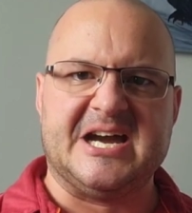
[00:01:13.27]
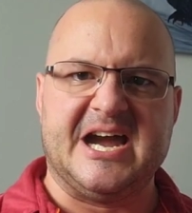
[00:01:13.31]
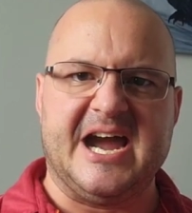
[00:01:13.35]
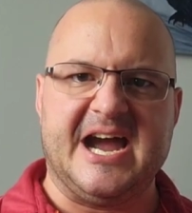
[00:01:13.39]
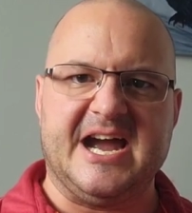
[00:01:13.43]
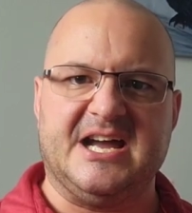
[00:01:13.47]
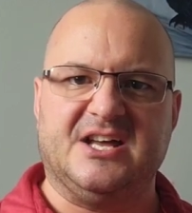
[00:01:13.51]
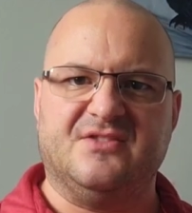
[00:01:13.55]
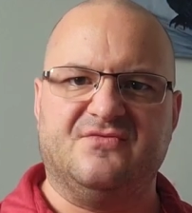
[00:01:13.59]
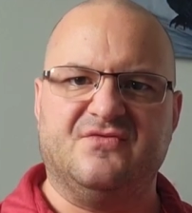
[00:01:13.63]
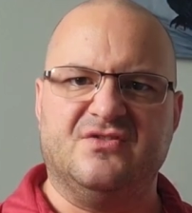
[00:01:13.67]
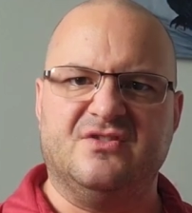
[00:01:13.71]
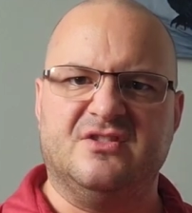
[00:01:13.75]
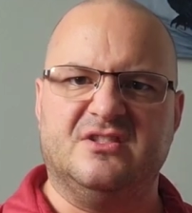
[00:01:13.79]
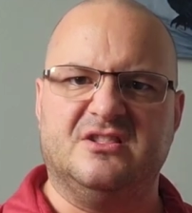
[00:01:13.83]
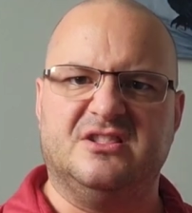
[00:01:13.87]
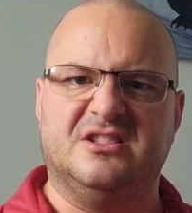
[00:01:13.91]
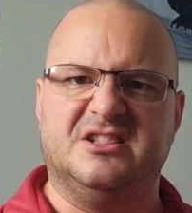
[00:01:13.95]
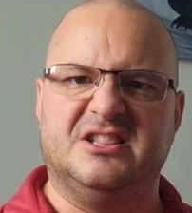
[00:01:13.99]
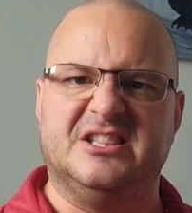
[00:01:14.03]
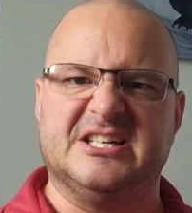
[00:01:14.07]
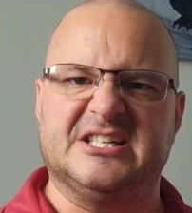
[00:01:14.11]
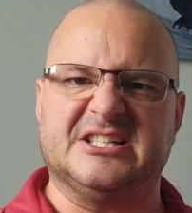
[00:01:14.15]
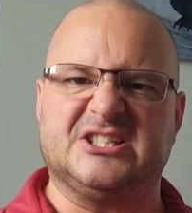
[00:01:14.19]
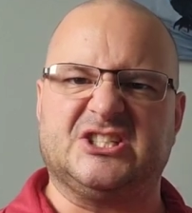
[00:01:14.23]

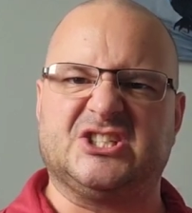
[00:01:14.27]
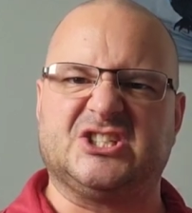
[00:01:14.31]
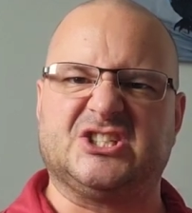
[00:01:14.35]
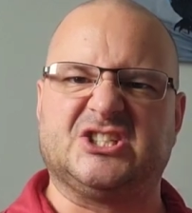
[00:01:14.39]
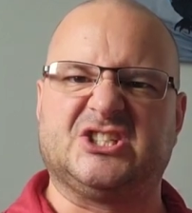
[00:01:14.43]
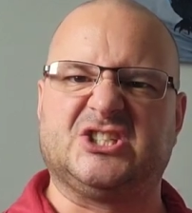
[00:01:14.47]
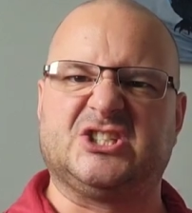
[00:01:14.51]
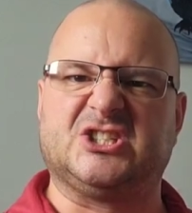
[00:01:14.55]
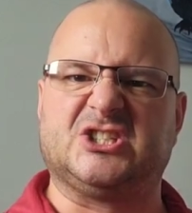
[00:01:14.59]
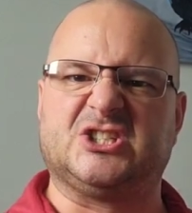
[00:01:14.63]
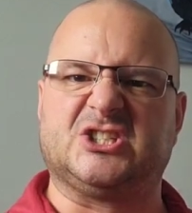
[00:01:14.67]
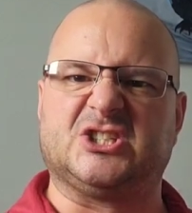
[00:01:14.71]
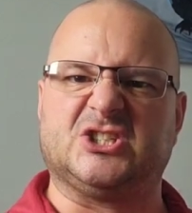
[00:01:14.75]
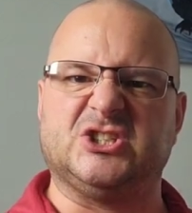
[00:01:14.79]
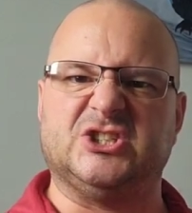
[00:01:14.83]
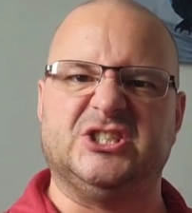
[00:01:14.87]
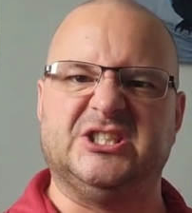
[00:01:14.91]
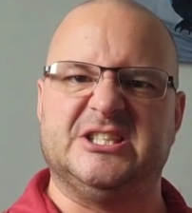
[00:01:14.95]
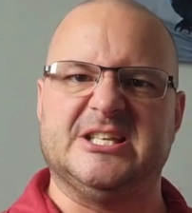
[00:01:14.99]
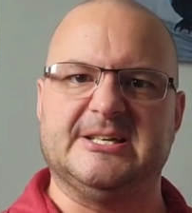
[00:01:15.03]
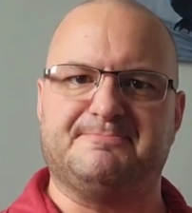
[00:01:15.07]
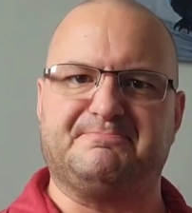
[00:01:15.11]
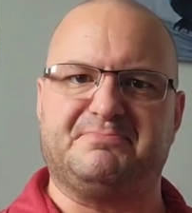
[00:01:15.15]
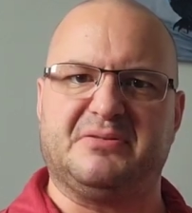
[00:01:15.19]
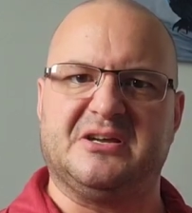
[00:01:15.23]
and let
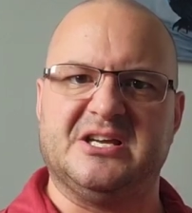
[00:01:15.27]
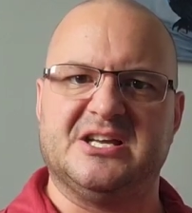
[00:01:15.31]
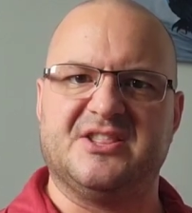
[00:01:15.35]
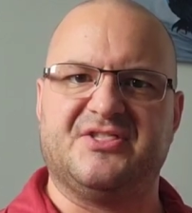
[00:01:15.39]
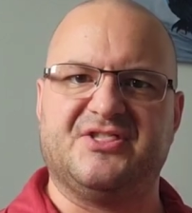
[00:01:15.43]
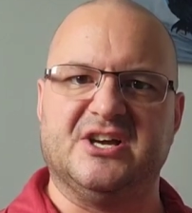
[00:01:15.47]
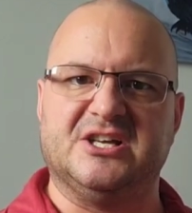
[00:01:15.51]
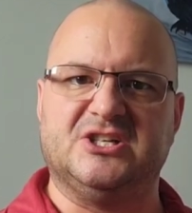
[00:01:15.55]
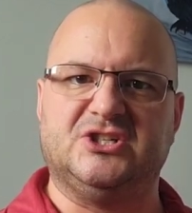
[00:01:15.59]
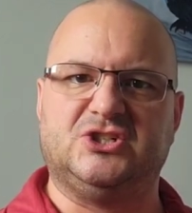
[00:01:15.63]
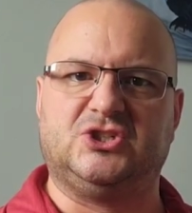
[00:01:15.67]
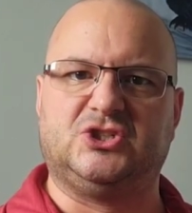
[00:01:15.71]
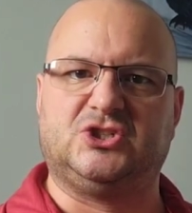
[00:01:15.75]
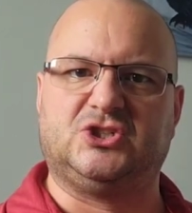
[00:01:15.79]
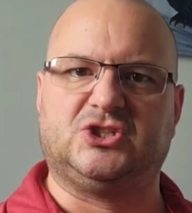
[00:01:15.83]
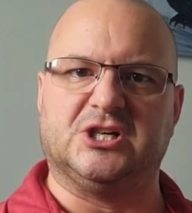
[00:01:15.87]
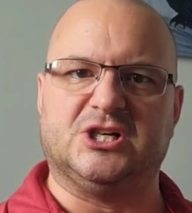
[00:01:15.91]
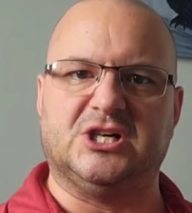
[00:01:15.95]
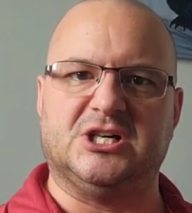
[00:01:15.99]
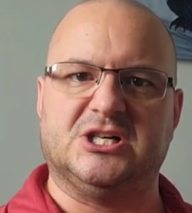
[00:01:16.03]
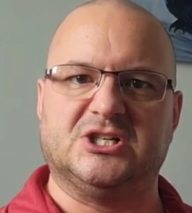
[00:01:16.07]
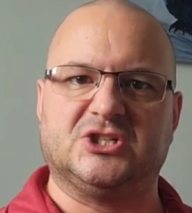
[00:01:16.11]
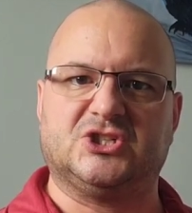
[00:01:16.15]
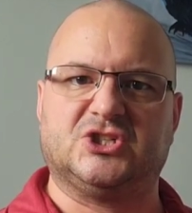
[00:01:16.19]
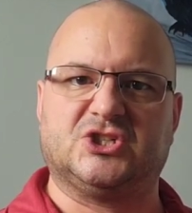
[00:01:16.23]
slip the
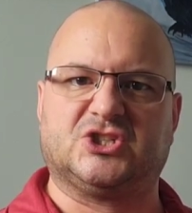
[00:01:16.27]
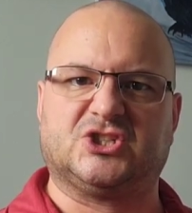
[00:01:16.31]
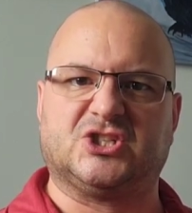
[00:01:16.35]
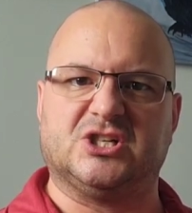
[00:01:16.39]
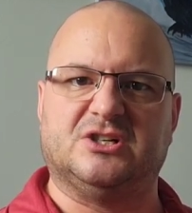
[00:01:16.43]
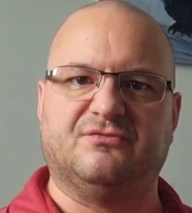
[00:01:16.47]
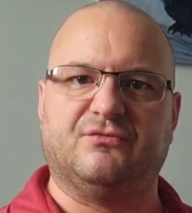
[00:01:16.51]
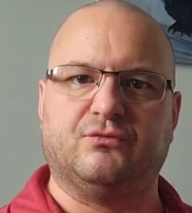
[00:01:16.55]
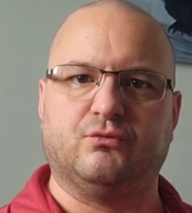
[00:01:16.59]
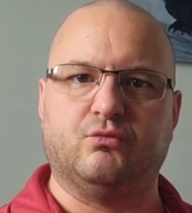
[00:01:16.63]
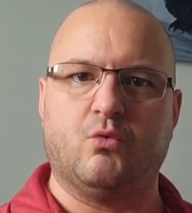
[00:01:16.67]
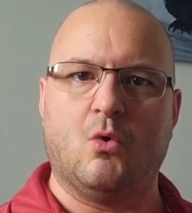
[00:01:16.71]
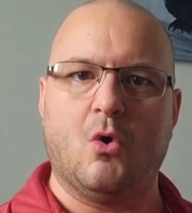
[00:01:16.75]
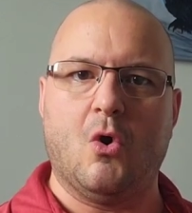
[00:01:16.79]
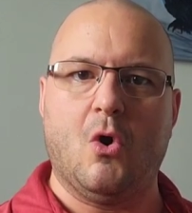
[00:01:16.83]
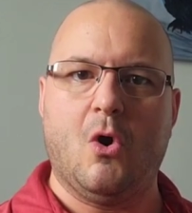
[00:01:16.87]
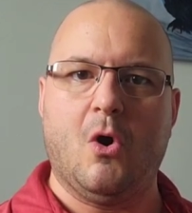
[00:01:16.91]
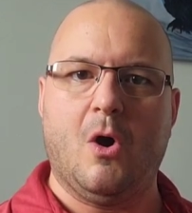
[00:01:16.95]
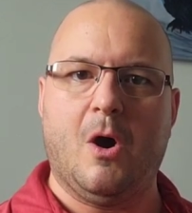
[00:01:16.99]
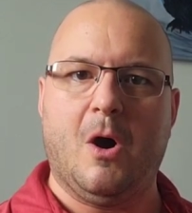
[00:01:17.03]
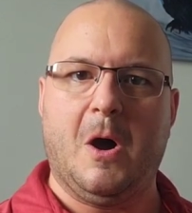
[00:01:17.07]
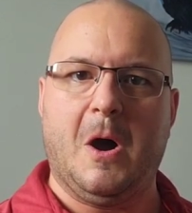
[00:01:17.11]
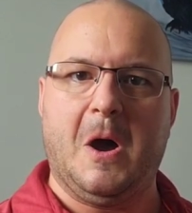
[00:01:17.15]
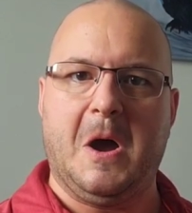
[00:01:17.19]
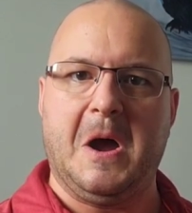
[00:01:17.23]
dogs of
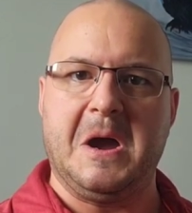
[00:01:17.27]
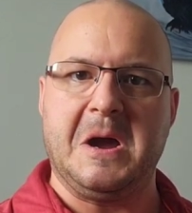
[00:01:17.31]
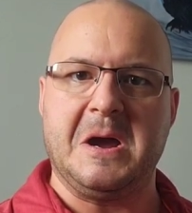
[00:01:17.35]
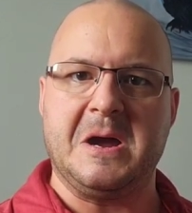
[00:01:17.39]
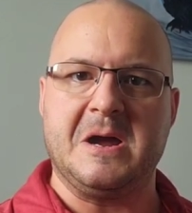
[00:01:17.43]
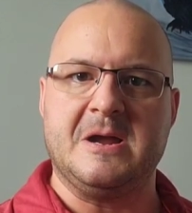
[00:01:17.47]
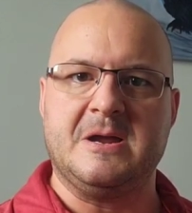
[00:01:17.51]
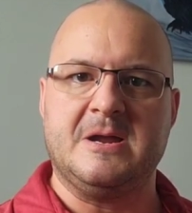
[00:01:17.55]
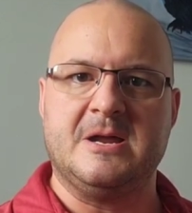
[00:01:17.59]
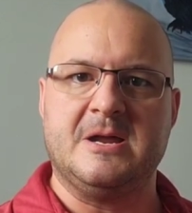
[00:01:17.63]
war.